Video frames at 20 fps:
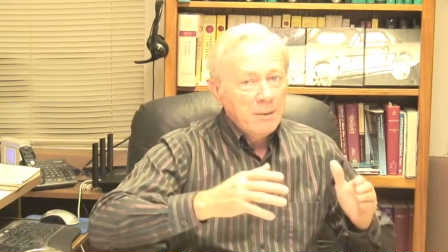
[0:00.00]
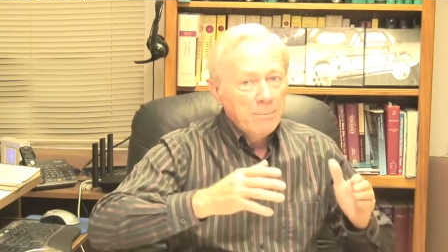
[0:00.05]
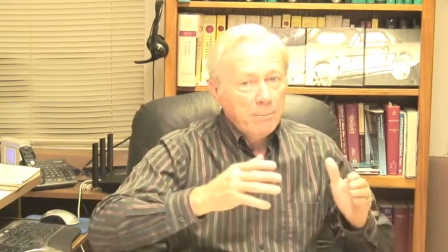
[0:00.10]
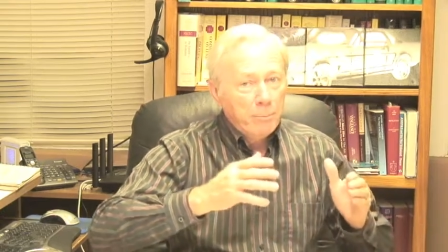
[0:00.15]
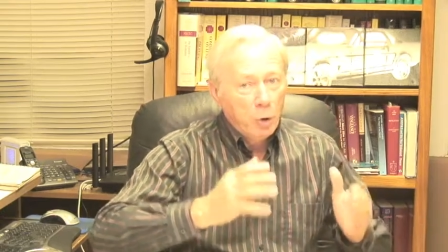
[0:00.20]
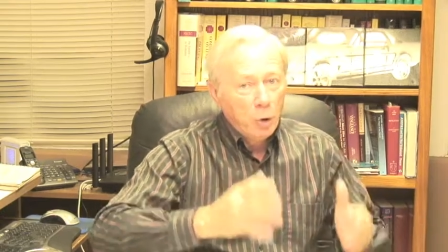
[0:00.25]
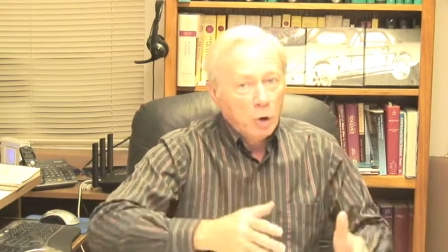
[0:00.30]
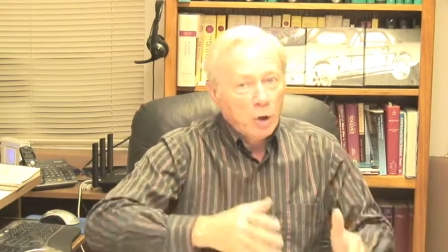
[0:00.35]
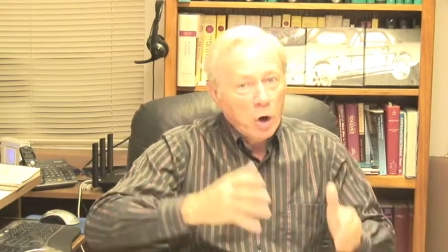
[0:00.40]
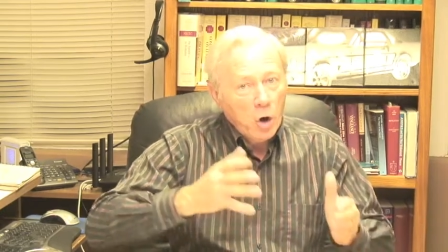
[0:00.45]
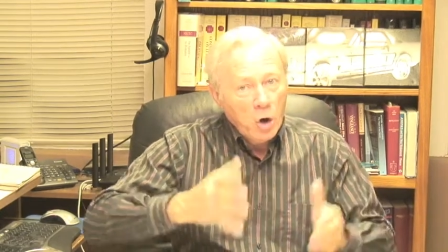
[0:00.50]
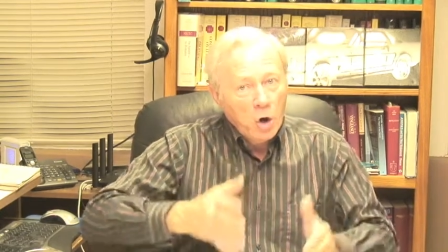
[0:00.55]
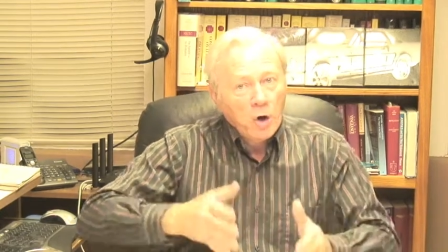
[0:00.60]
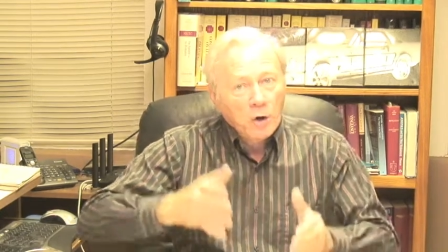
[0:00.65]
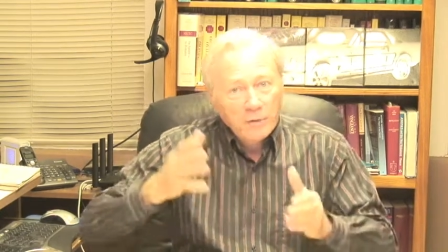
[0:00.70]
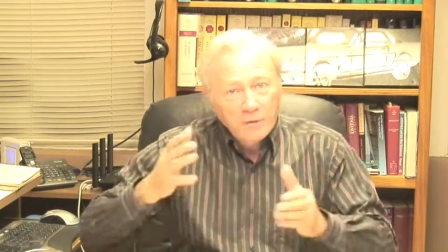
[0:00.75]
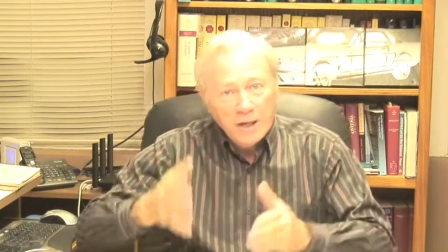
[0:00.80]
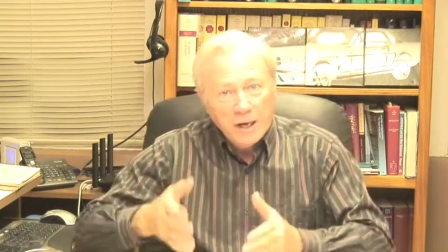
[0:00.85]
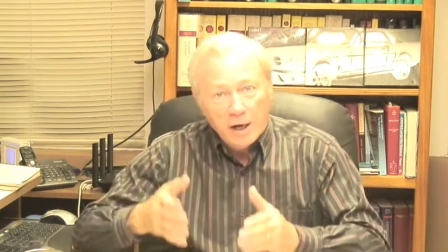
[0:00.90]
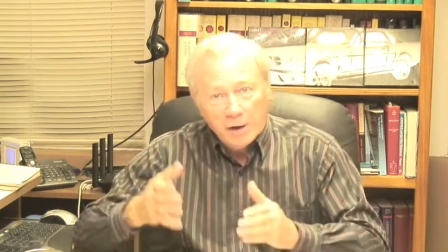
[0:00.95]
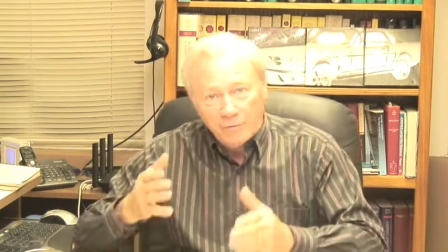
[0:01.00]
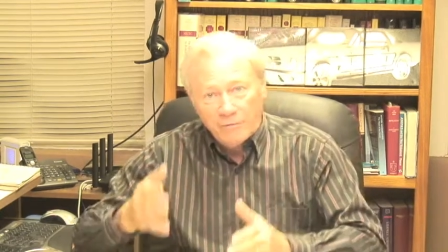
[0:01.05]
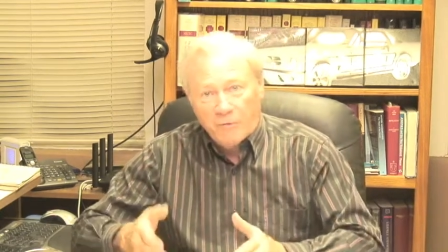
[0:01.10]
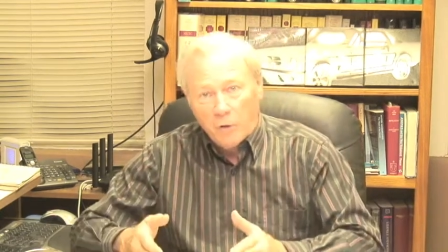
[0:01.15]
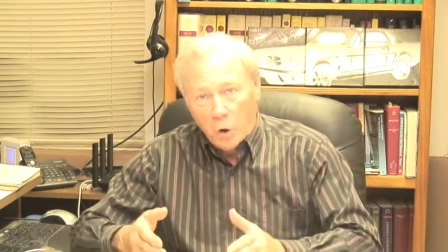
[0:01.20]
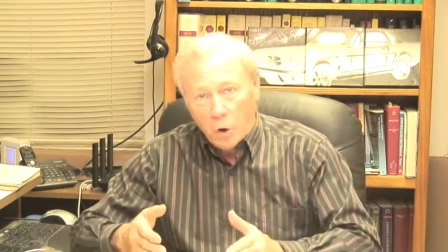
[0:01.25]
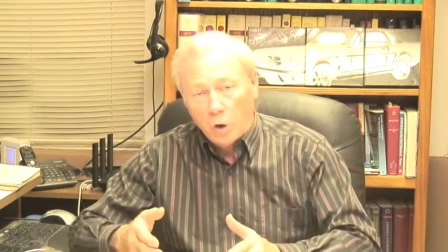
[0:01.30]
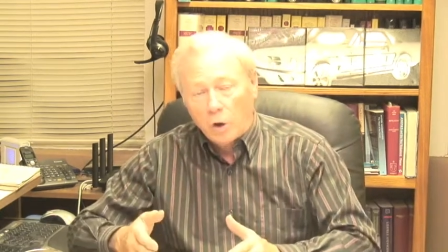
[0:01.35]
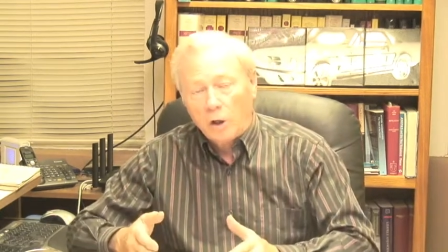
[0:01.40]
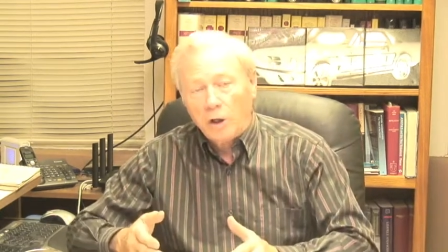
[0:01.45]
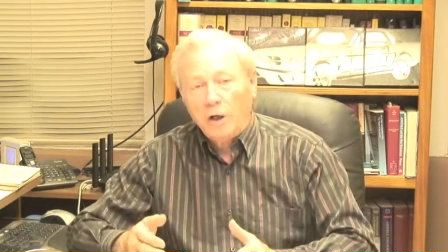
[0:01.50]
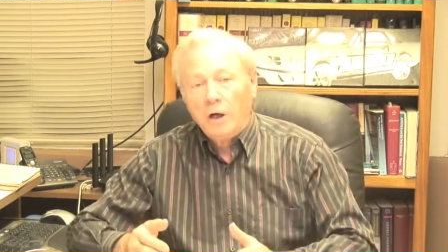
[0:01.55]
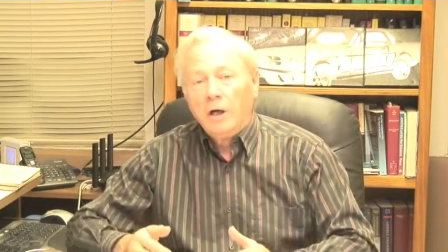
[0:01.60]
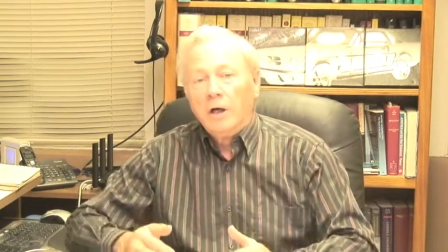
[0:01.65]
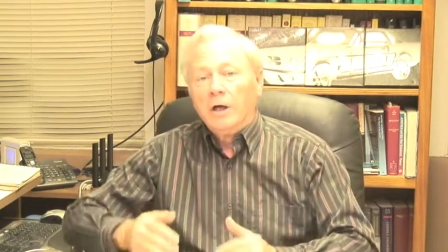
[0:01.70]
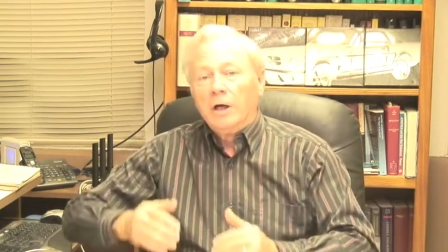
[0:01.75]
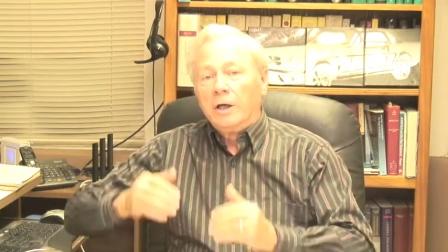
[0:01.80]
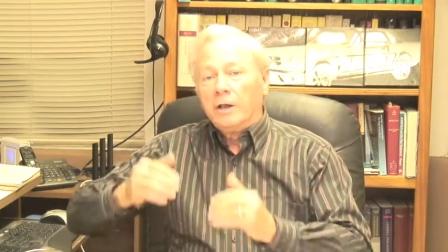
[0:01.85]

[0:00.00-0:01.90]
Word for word: Put on, therefore,